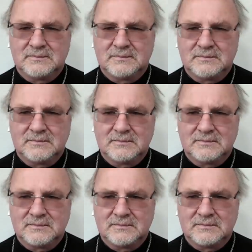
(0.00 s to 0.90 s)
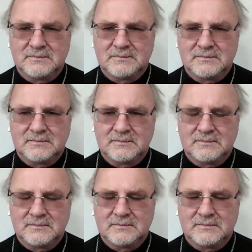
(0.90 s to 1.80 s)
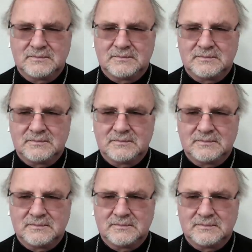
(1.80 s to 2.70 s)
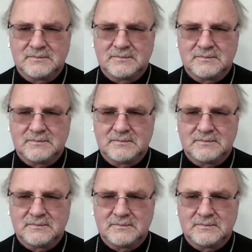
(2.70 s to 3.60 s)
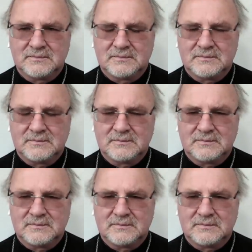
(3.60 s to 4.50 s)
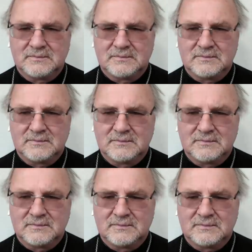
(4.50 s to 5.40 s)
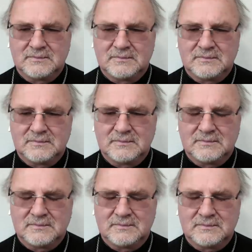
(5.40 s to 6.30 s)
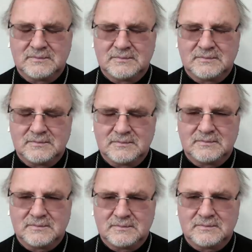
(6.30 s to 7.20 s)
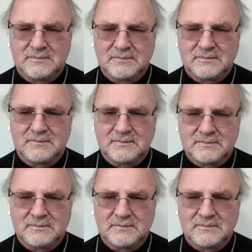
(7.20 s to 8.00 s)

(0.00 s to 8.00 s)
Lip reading: [no speech]